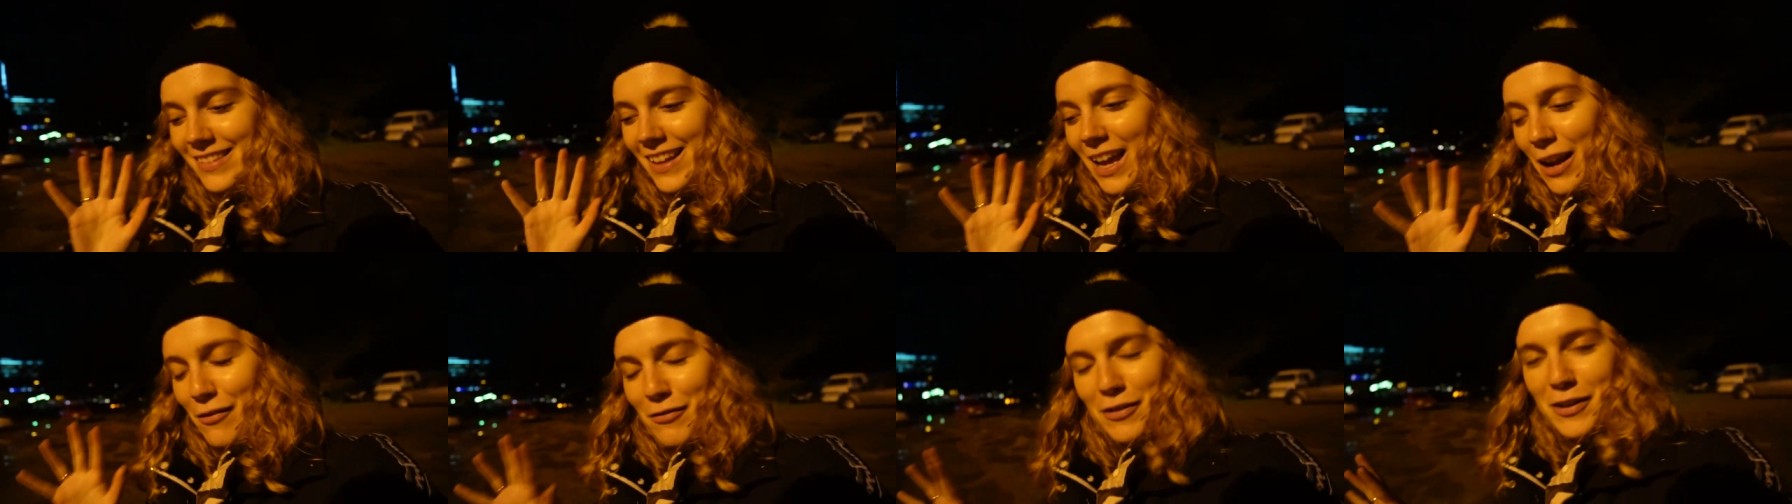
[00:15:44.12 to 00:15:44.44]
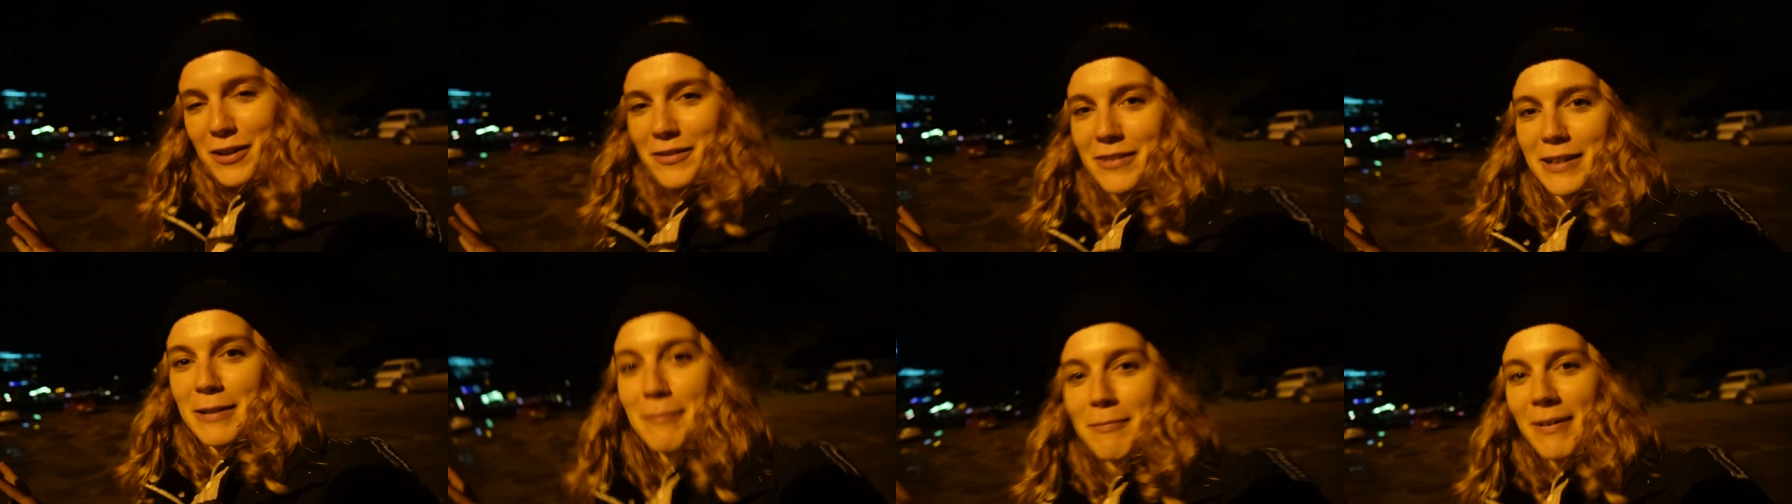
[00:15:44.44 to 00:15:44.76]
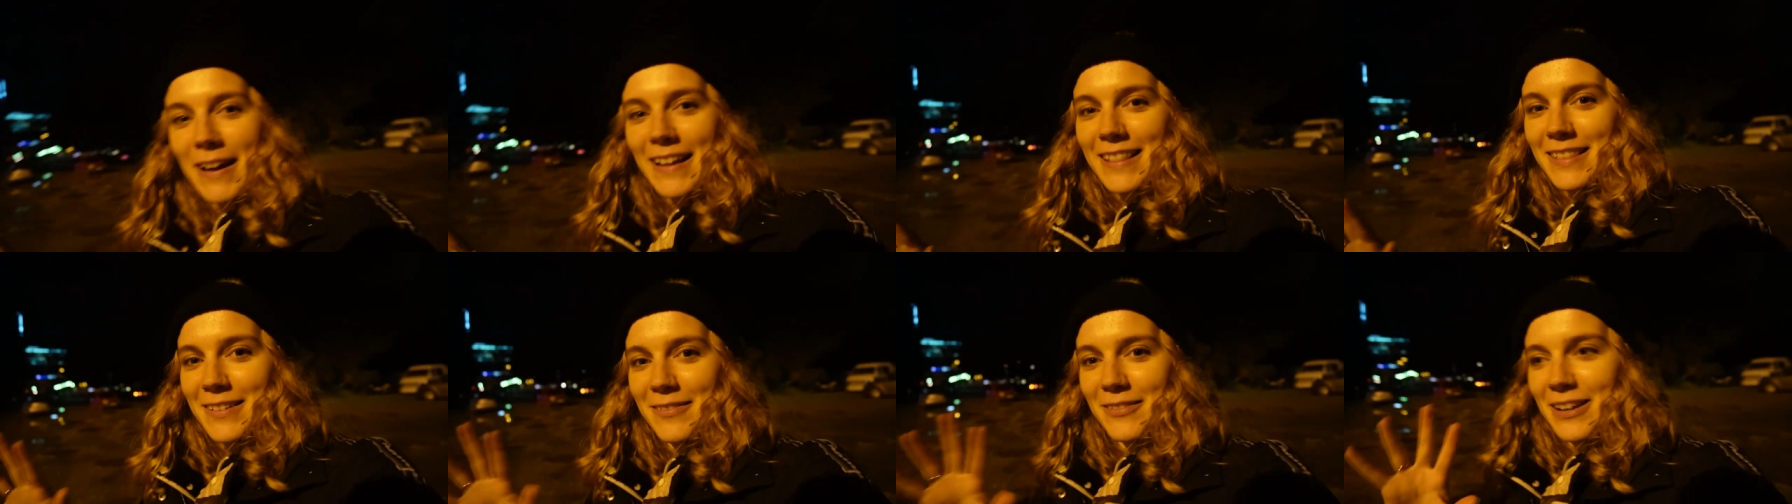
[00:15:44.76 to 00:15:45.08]
I feel really
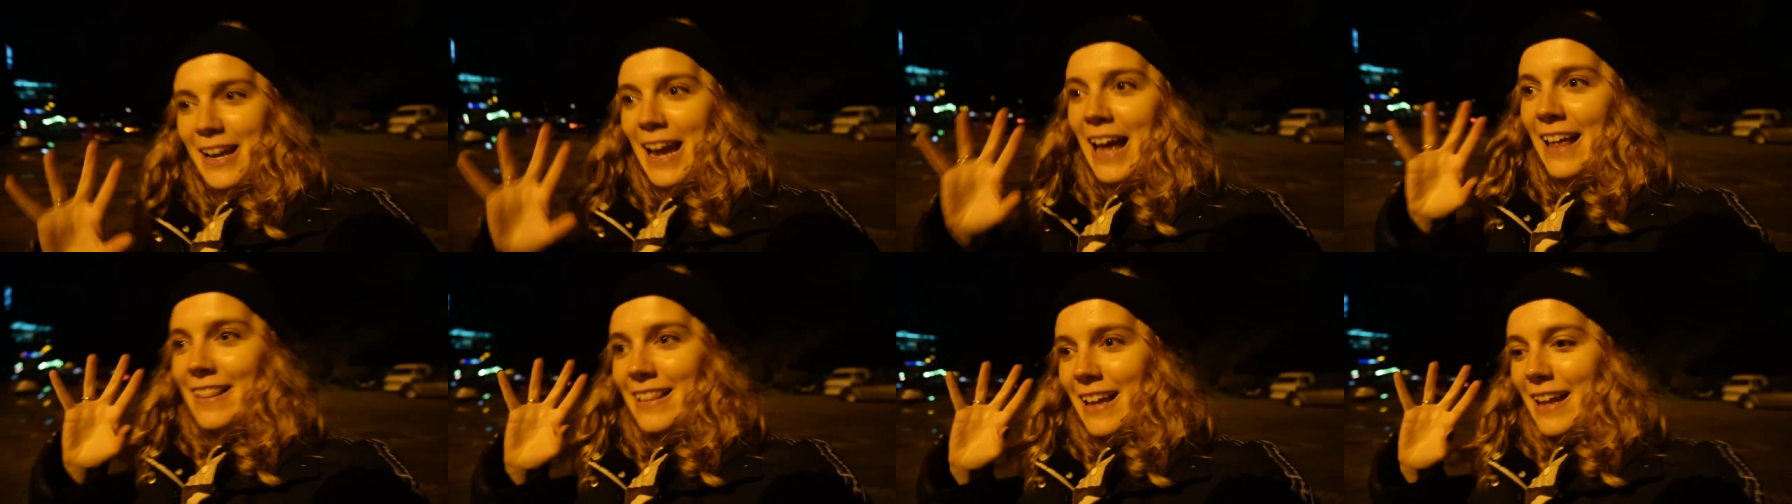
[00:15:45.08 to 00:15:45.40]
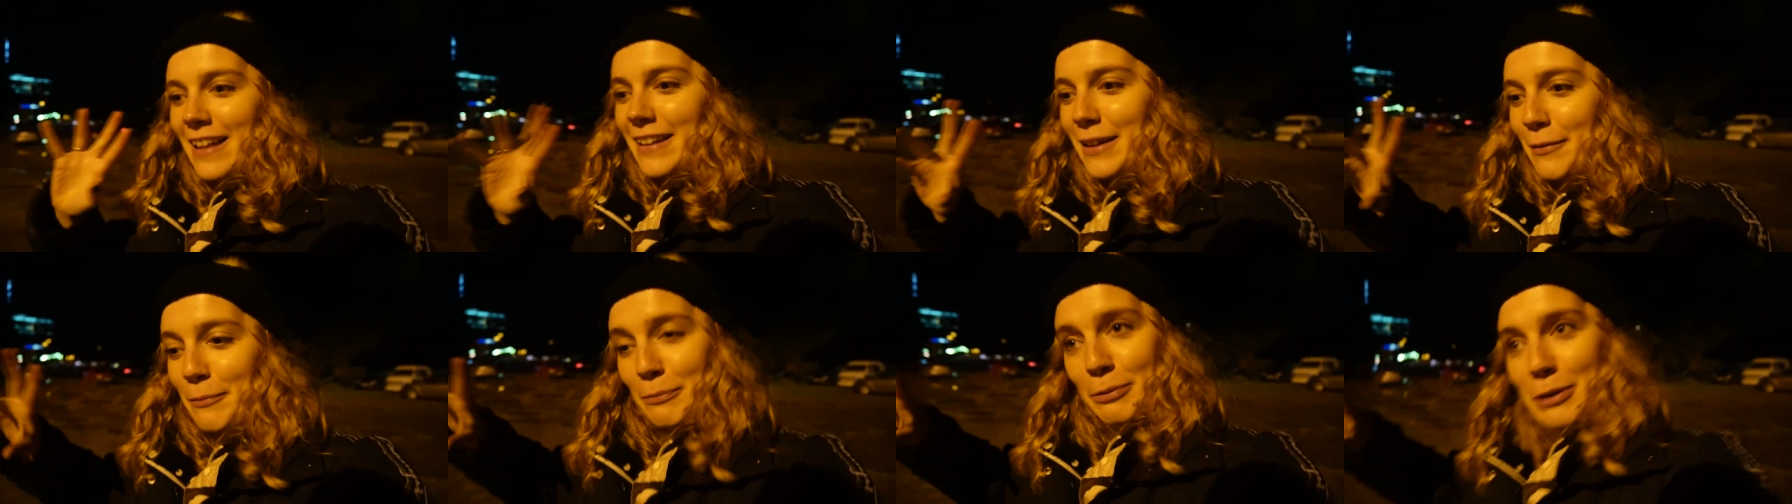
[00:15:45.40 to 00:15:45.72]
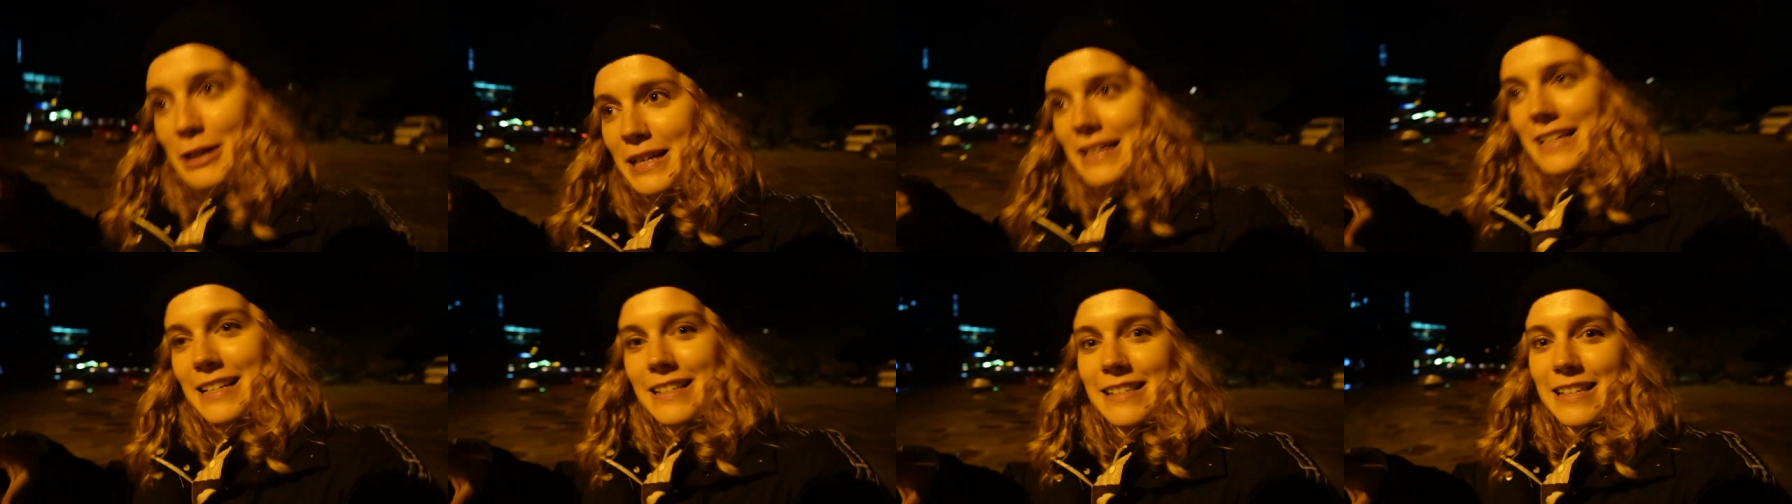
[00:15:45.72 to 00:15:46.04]
bad that we had like that
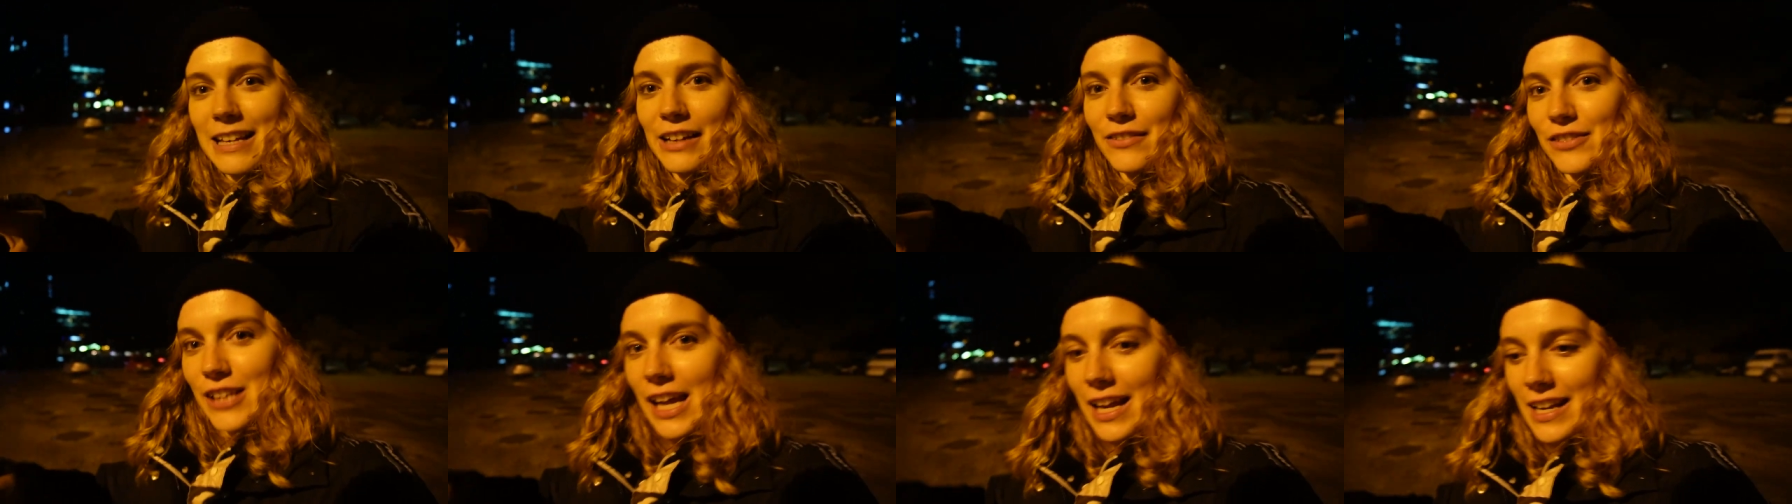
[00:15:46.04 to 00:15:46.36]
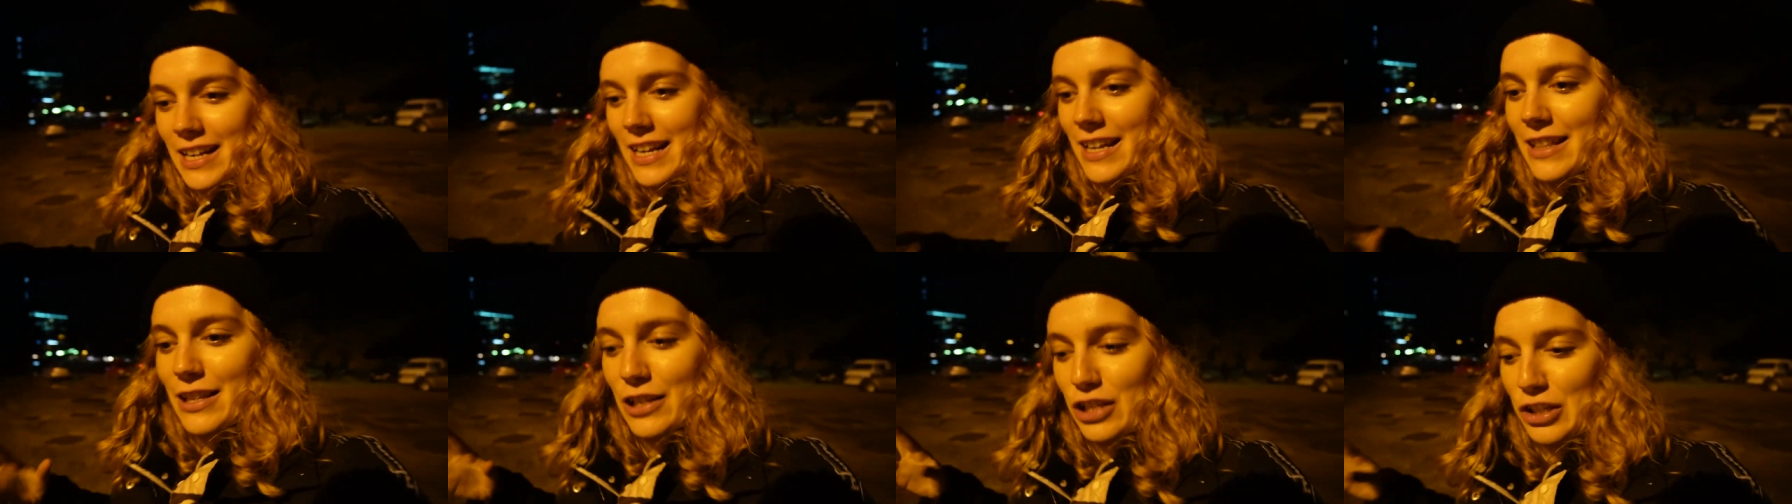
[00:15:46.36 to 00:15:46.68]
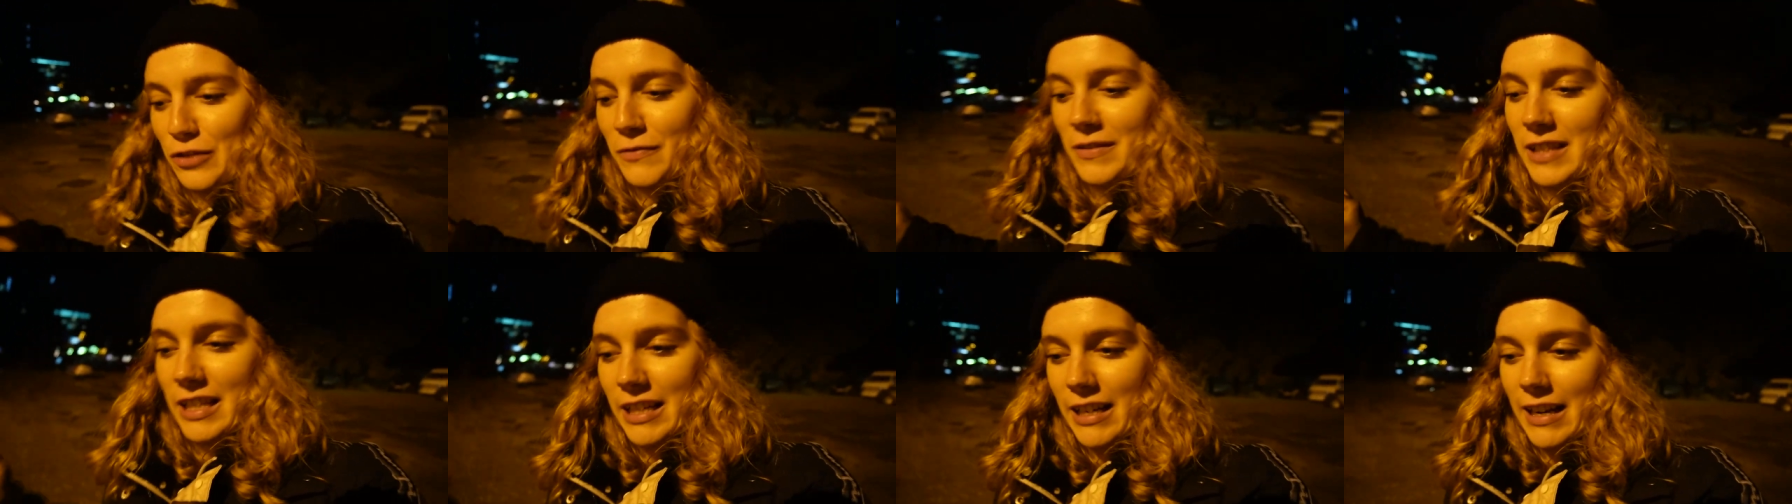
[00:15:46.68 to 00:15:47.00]
preconceived idea that
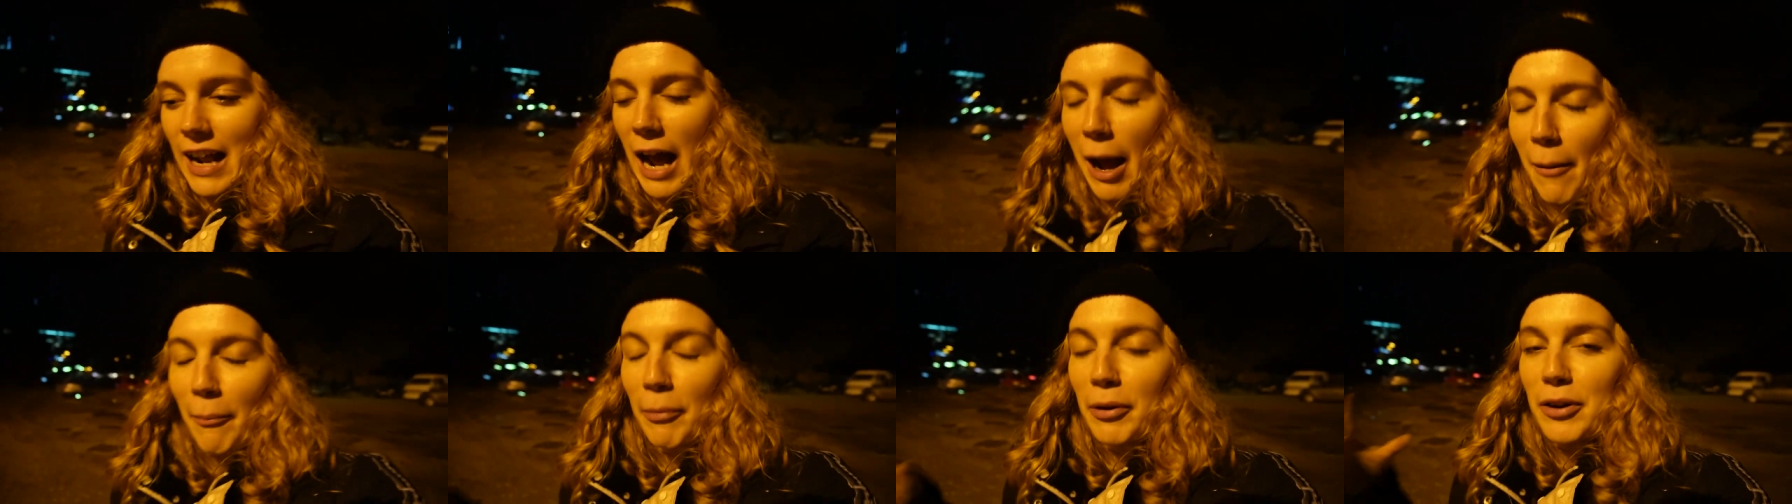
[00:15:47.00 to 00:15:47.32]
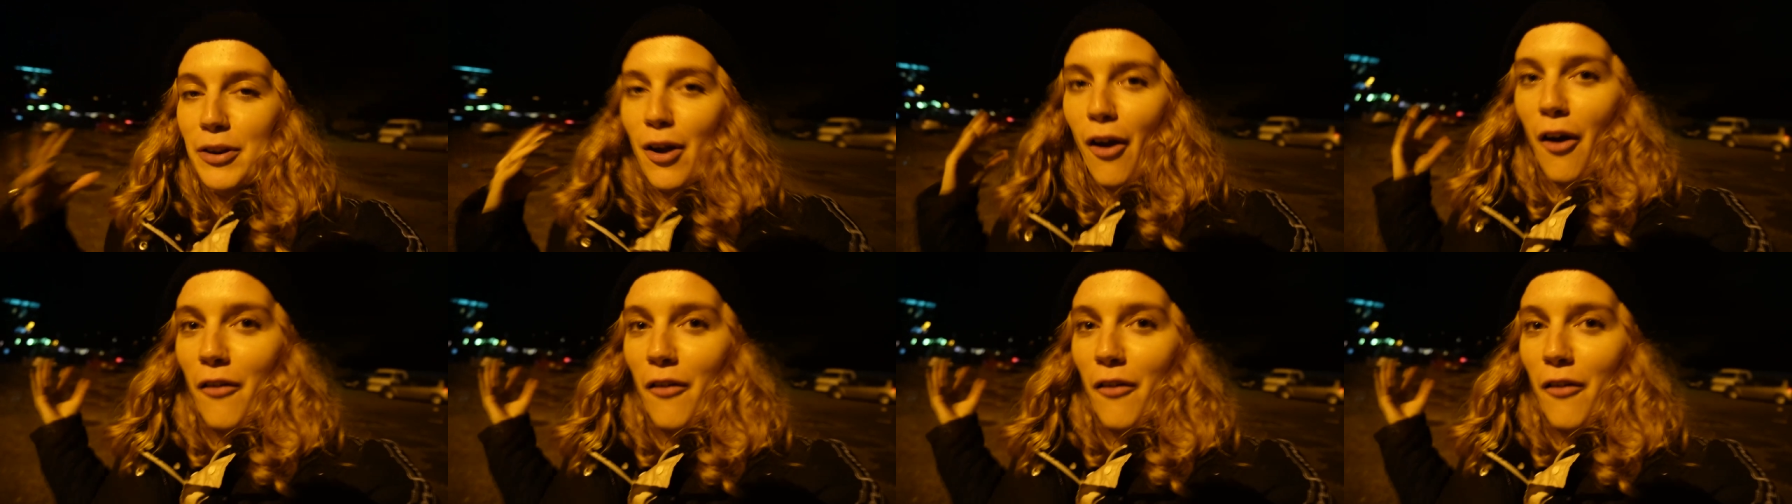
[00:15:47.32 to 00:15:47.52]
something had happened